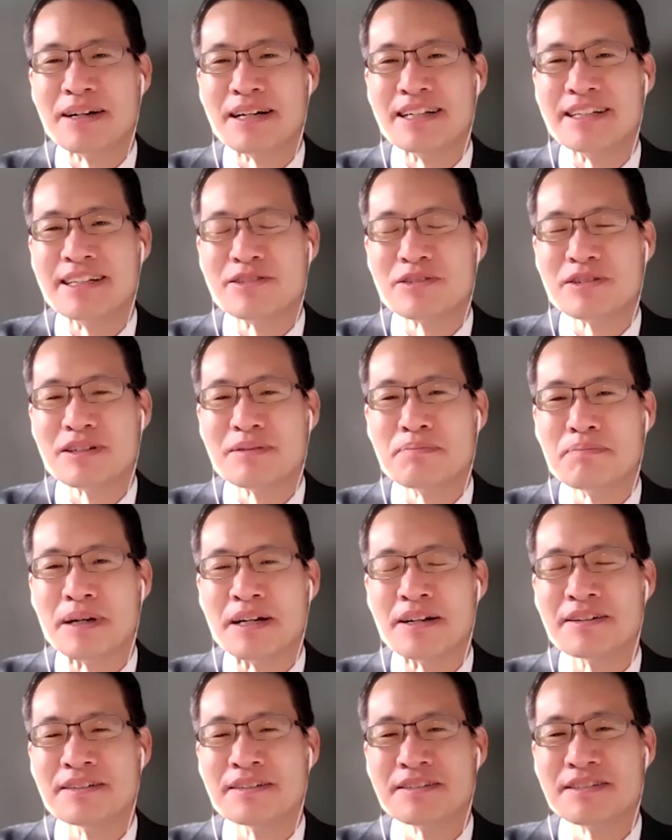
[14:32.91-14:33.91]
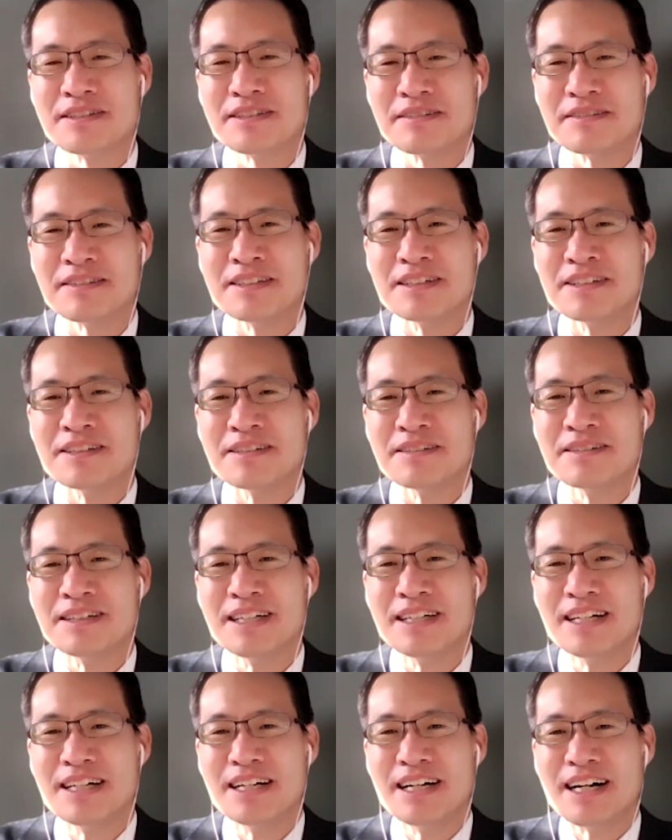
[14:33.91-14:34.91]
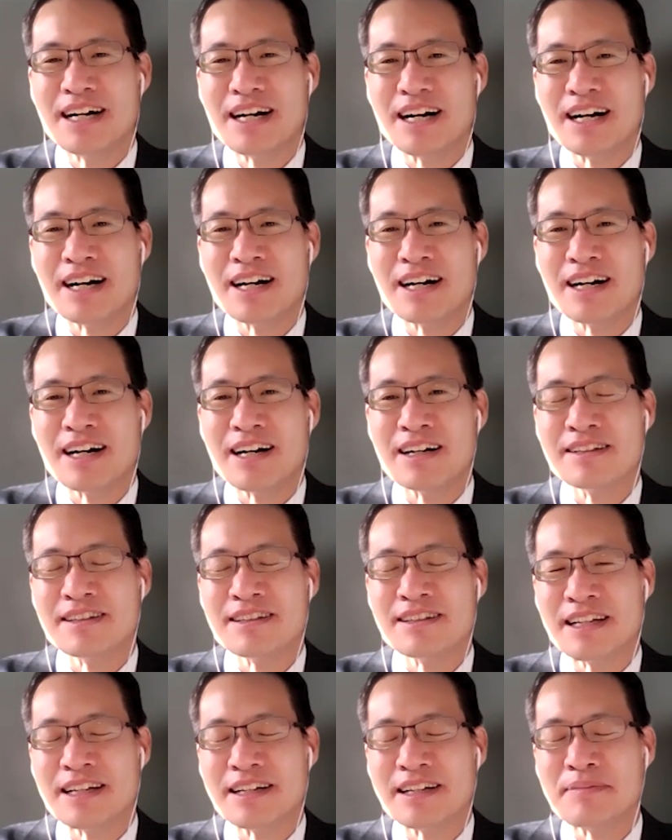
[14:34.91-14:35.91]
and he sort of barrels through on things.